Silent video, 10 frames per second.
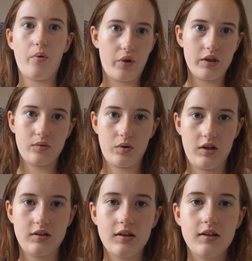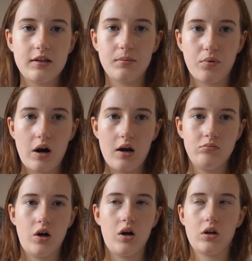what this one is. This is a
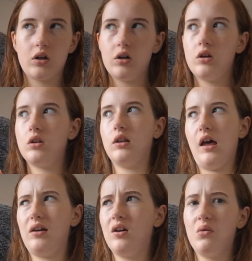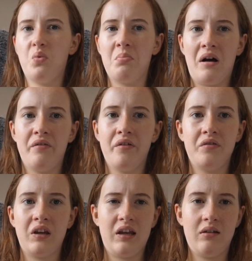Primark, like
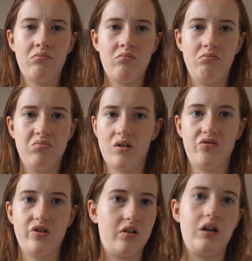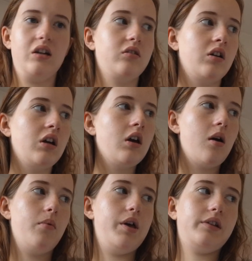£1.50 bronzer, like,
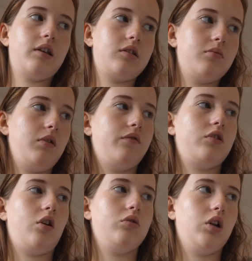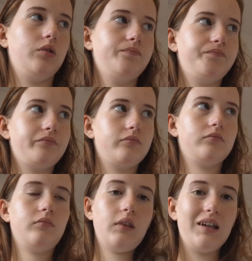but it has lasted me for so long.
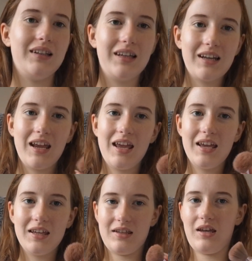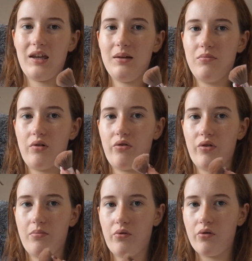And then you get your
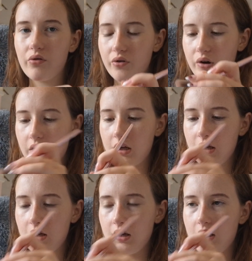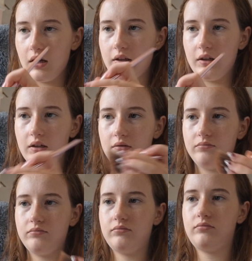bronzer brush, and
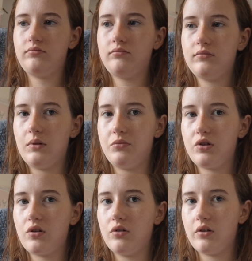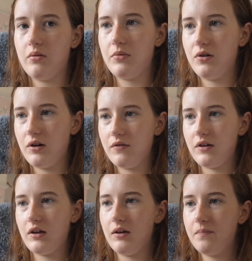then I'm just gonna look in the mirror over
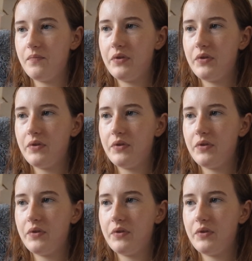here.